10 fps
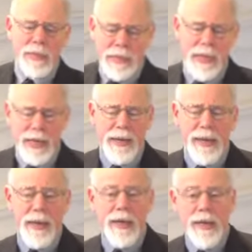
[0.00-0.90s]
today
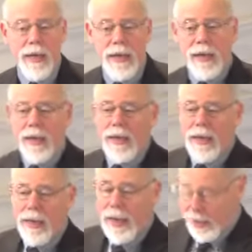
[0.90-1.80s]

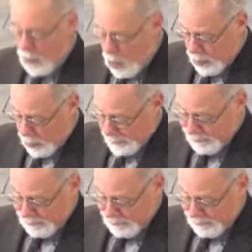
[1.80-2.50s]
any longer.